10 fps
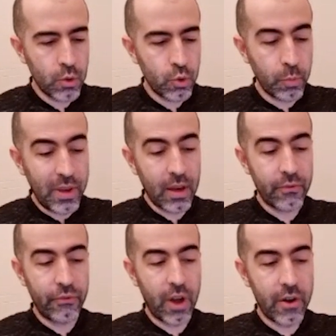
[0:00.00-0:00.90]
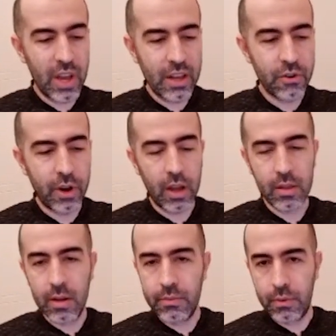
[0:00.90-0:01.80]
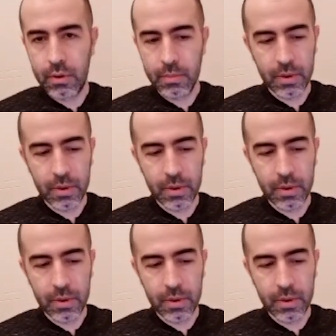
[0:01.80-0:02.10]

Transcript: to be a very great network,